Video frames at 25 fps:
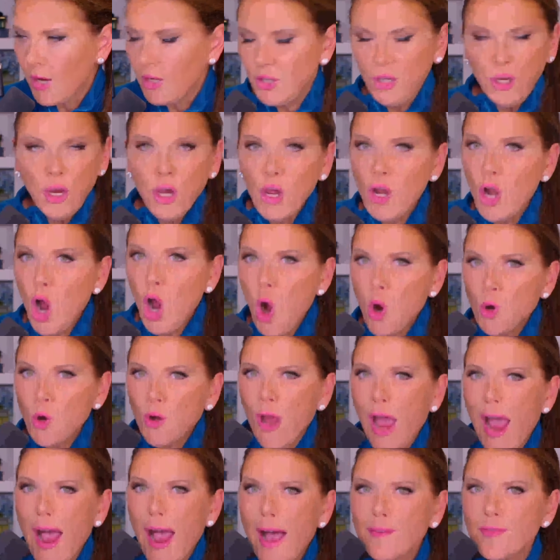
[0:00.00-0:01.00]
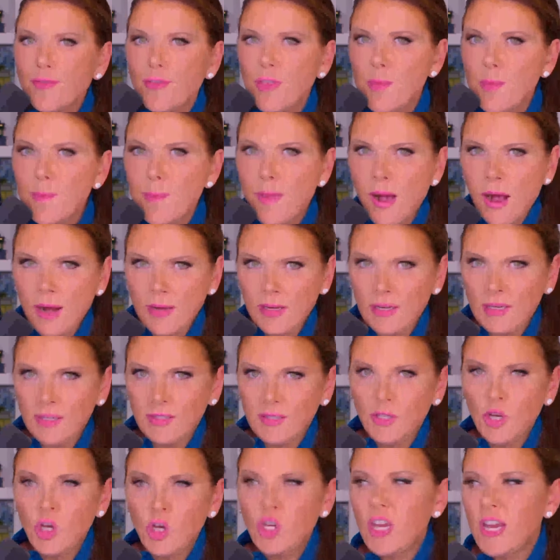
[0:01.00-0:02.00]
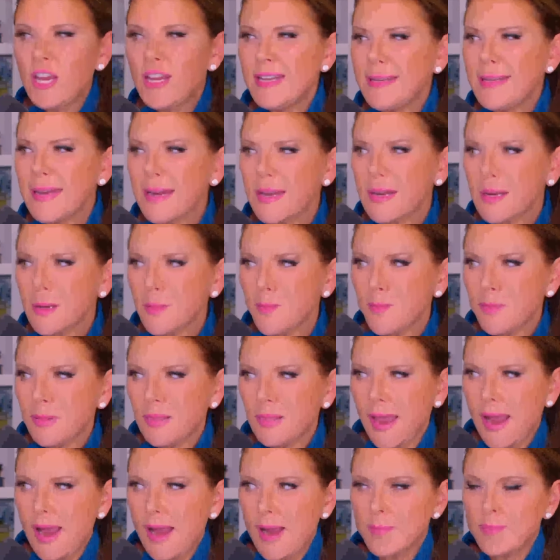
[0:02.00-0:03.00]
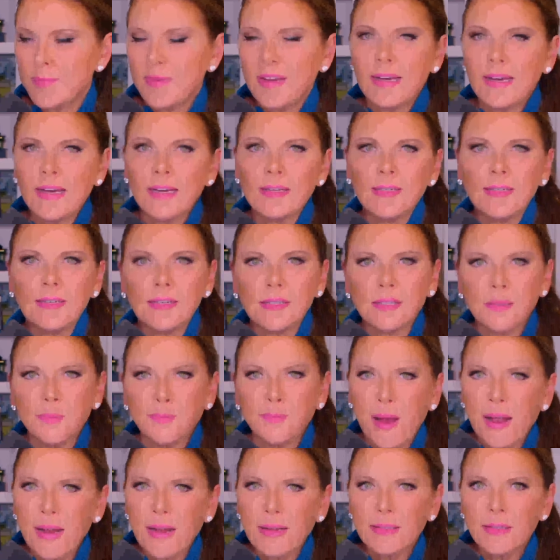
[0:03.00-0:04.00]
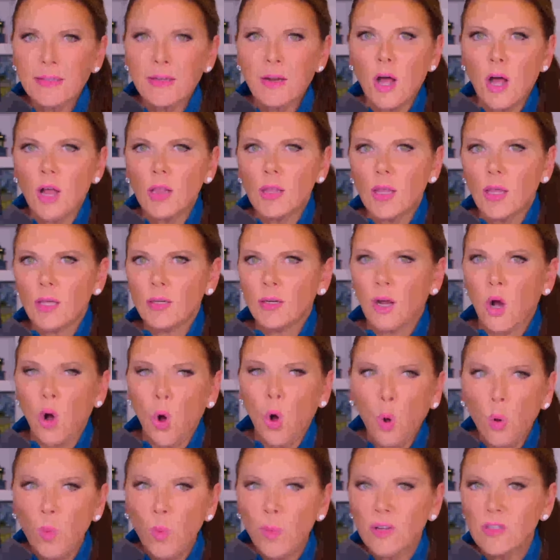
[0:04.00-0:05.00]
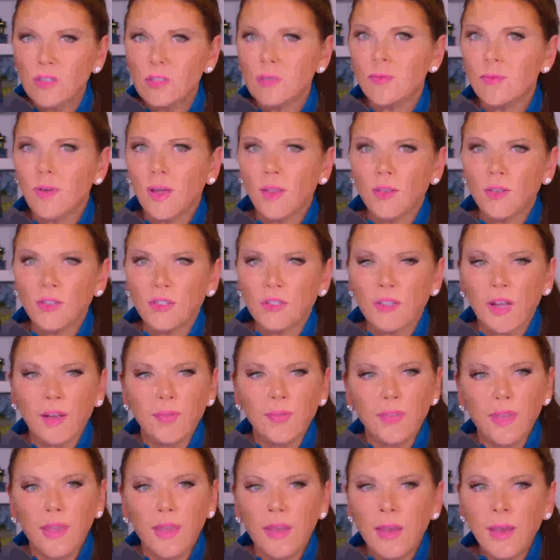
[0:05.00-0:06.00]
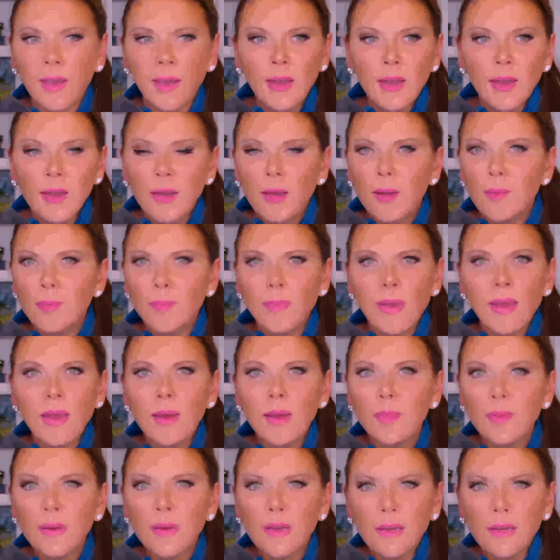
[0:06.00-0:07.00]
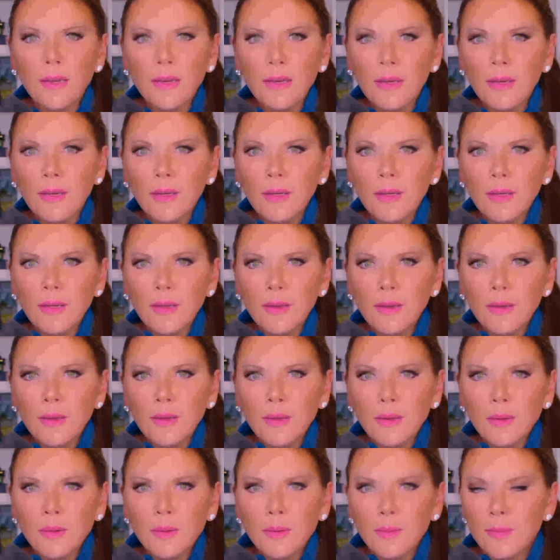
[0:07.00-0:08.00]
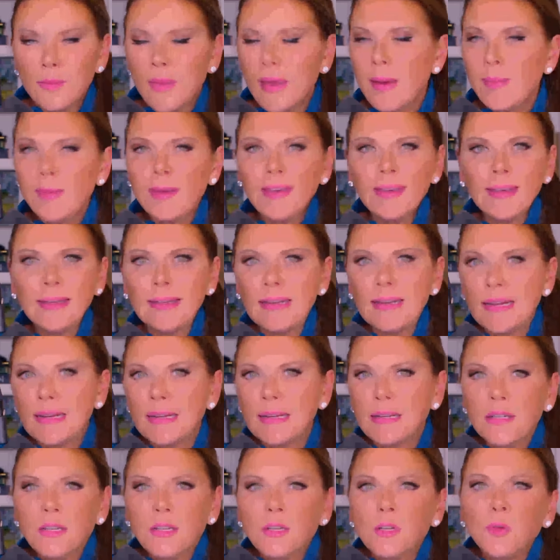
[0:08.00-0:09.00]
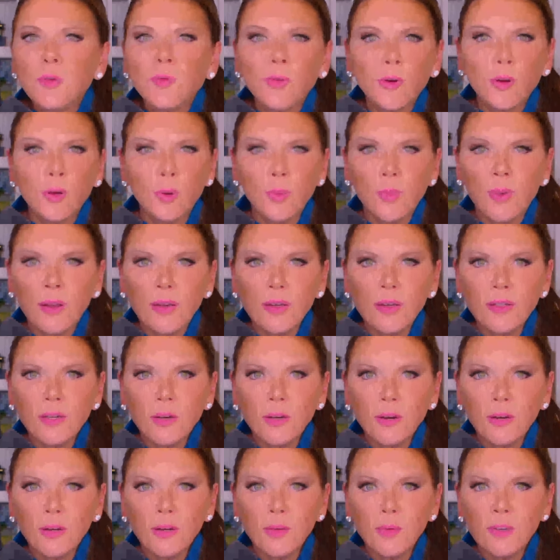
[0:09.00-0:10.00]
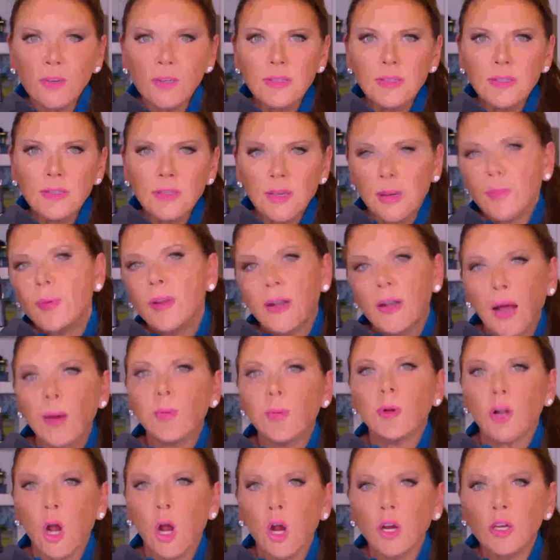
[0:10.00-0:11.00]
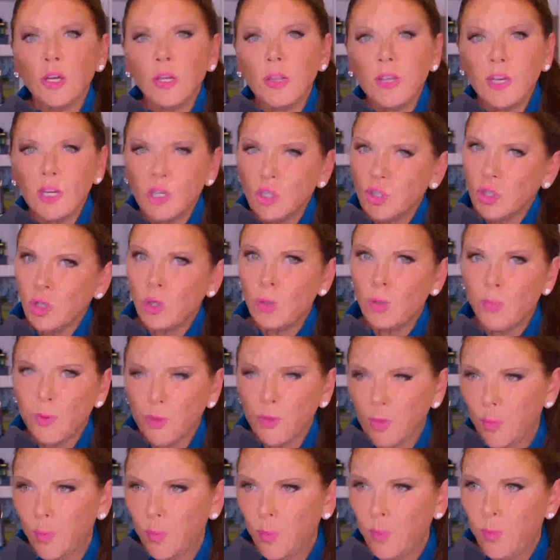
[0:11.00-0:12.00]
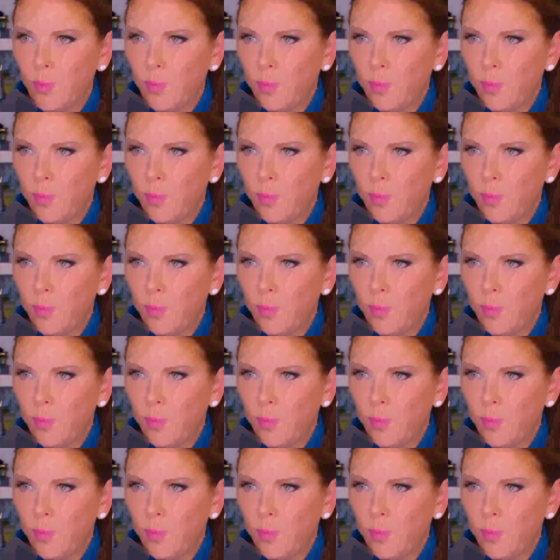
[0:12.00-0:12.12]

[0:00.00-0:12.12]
You don't have the money, so you didn't plan because you spent it all on a whole bunch of other stuff that maybe maybe you needed to do for humanitarian reasons. I mean, I would argue that you should have put the